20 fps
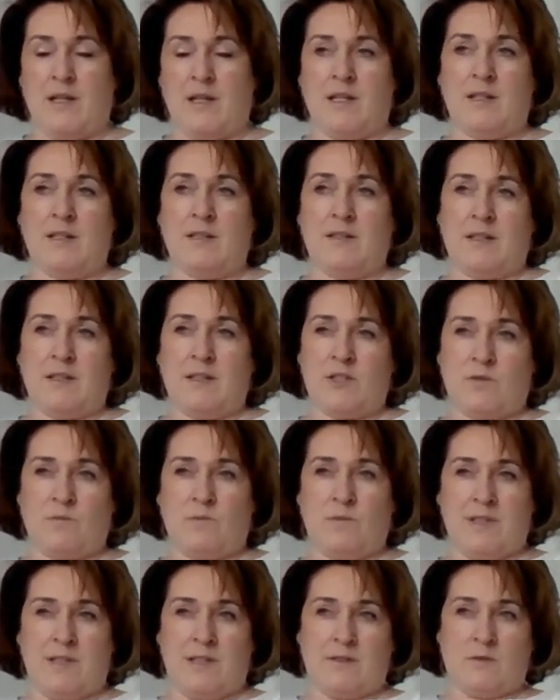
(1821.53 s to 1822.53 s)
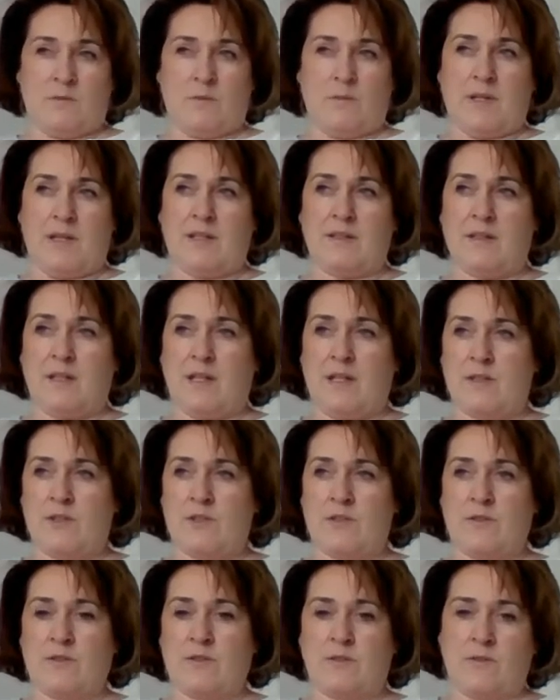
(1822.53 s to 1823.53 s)
In addition, we need to pay
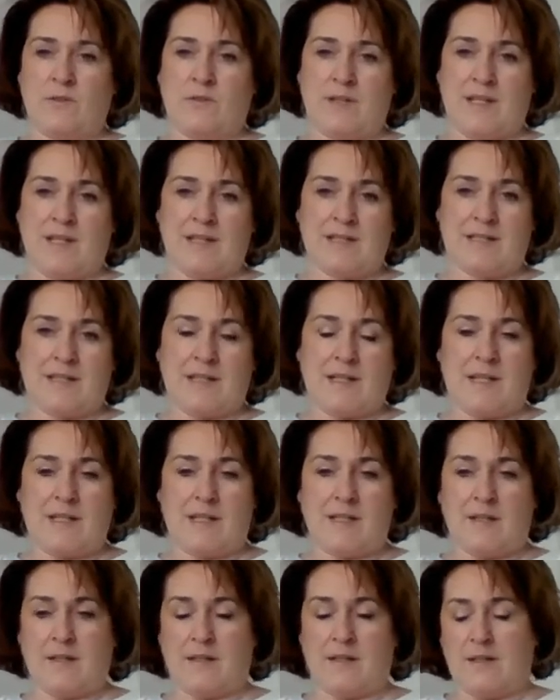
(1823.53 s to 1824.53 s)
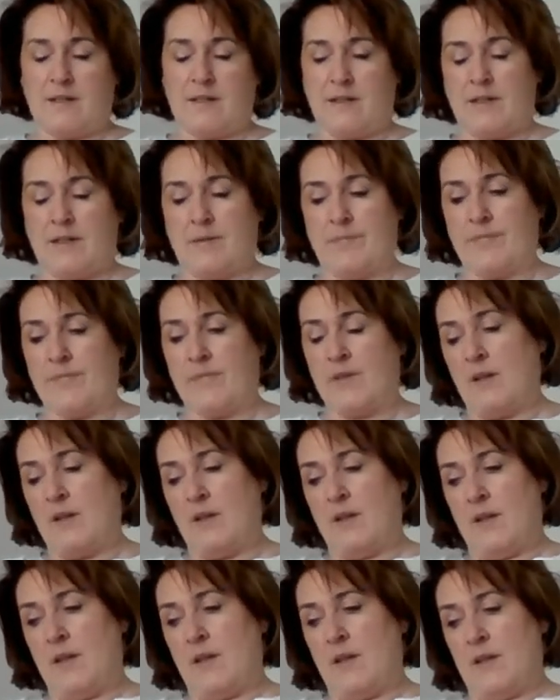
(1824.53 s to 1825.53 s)
attention to things like
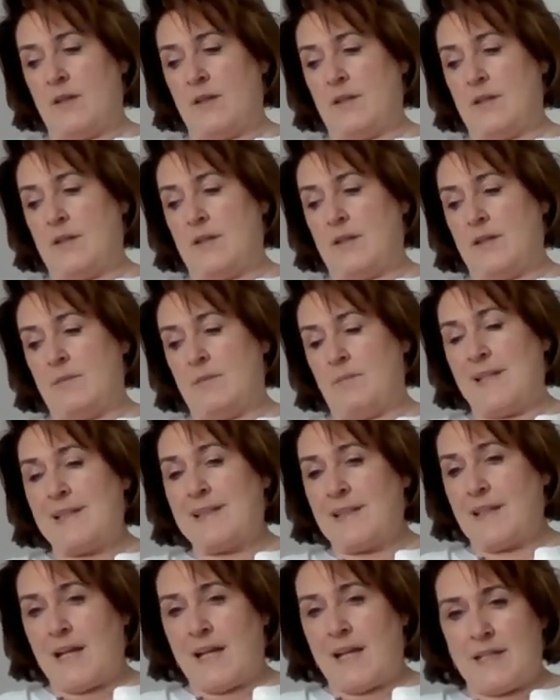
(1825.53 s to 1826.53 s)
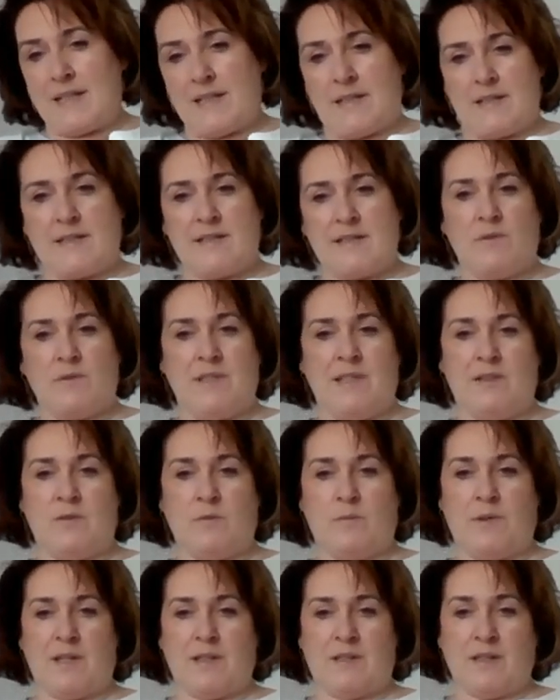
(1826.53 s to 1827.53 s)
metal ions. We need
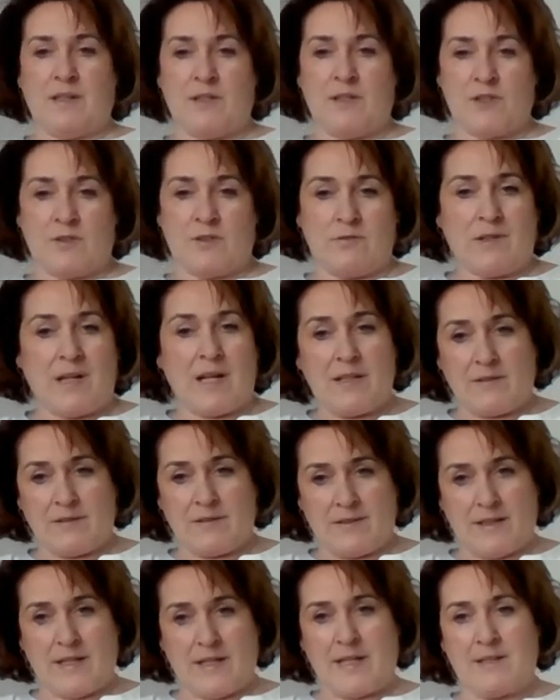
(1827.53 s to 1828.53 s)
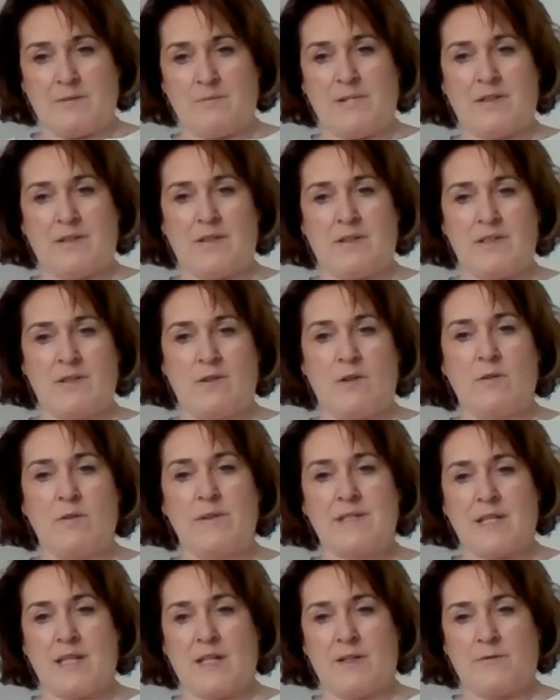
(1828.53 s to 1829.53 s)
to pay attention to iodine, because you
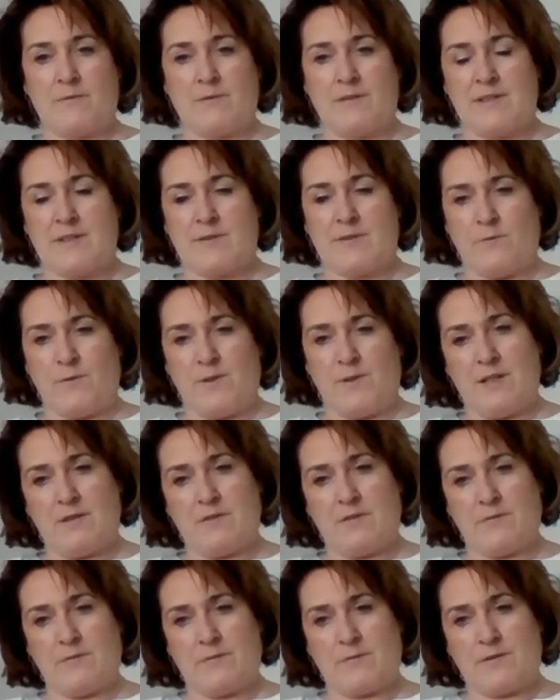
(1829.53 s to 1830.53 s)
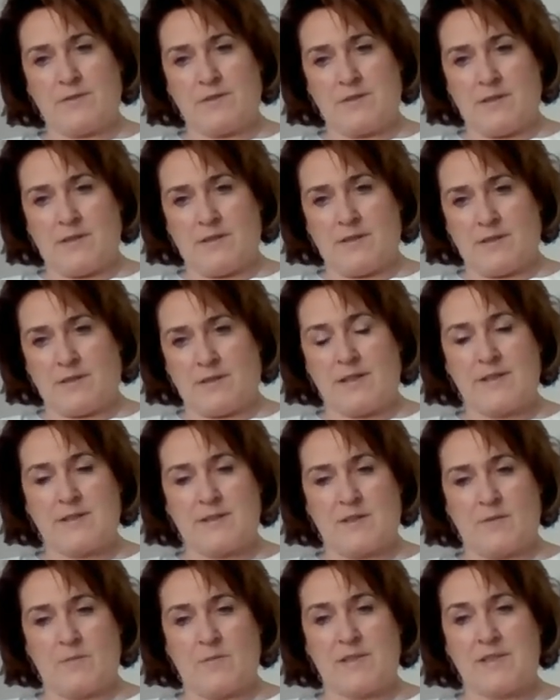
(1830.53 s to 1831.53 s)
always have this fear of
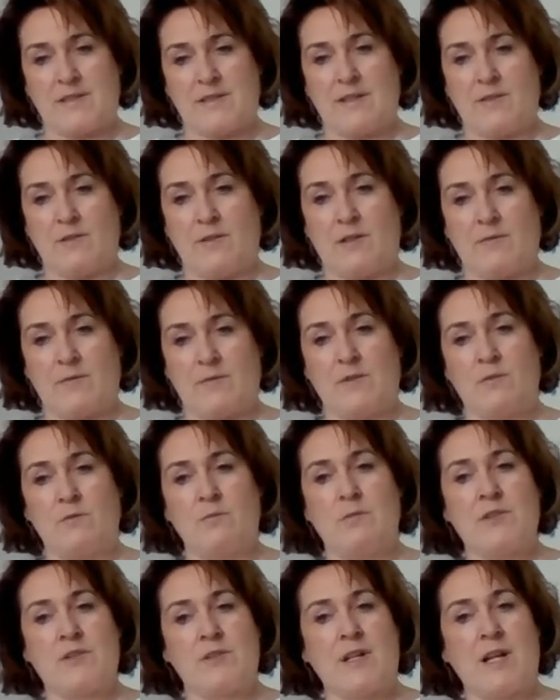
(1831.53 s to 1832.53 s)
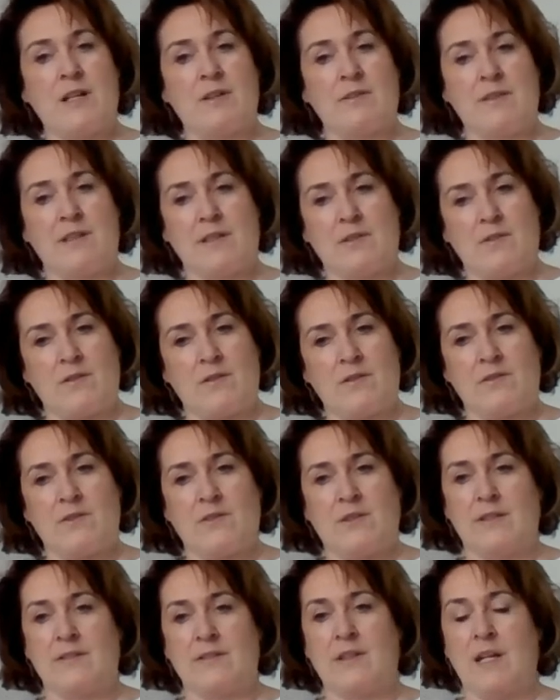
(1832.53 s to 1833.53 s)
customers that you have too much iodine
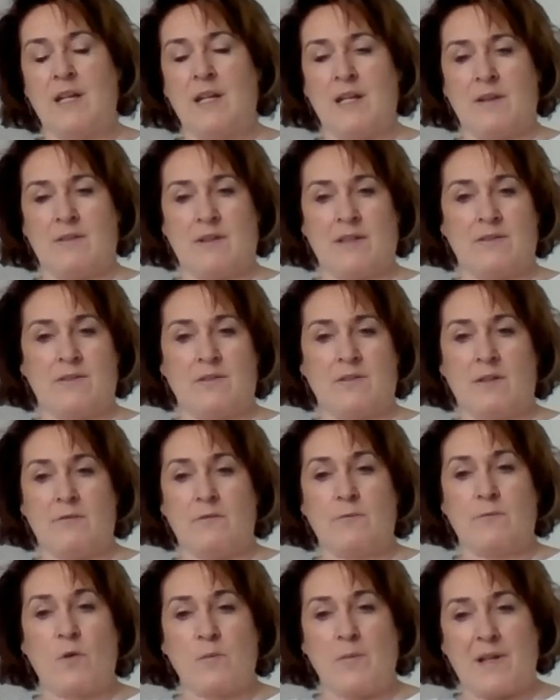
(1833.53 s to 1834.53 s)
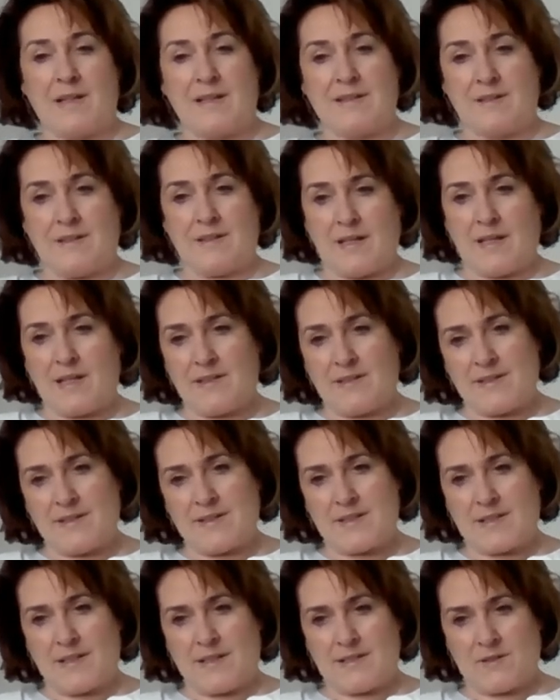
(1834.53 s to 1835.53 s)
content, that you have formaldehyde
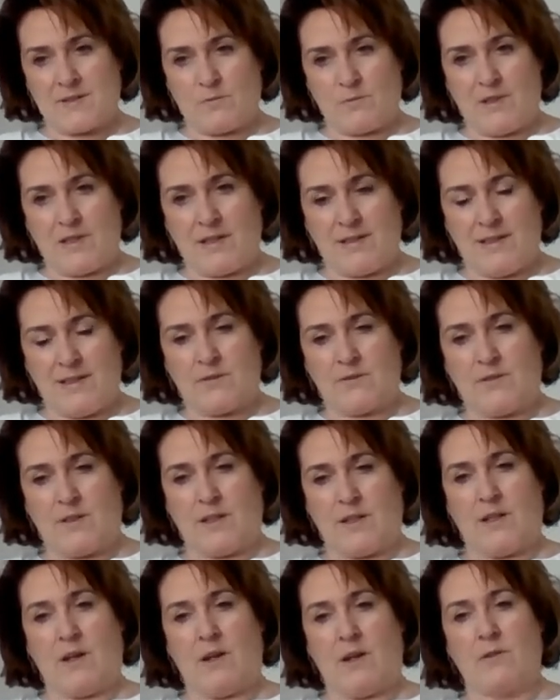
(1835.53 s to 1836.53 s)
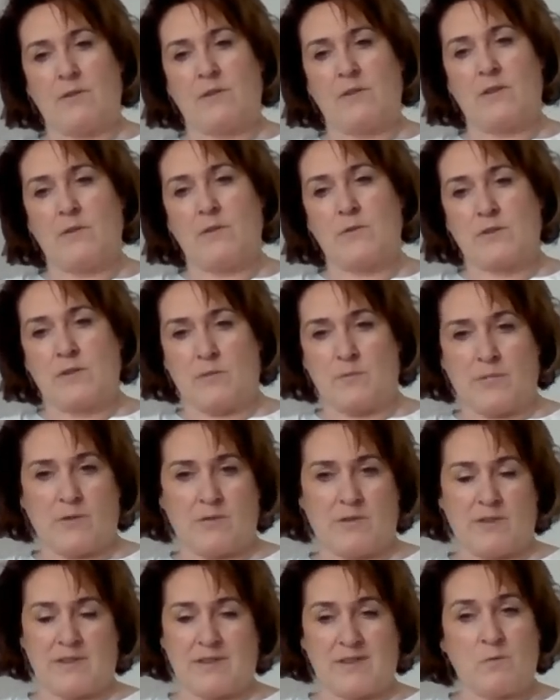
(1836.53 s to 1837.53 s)
inside. So we need to take care on those
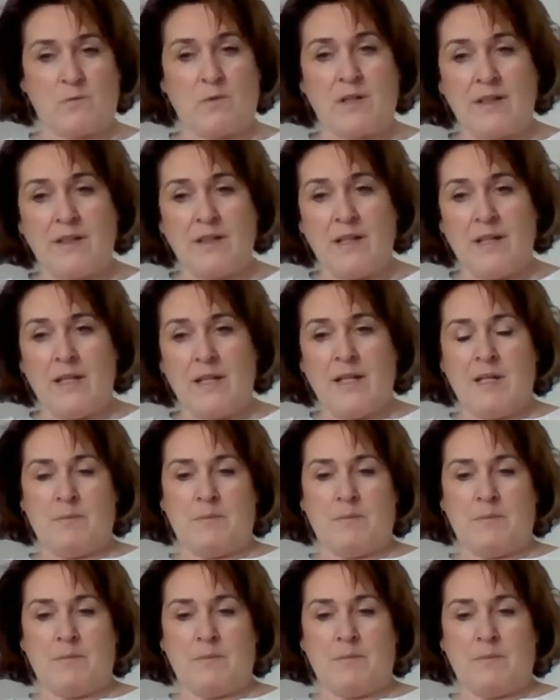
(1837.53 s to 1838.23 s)
components as well.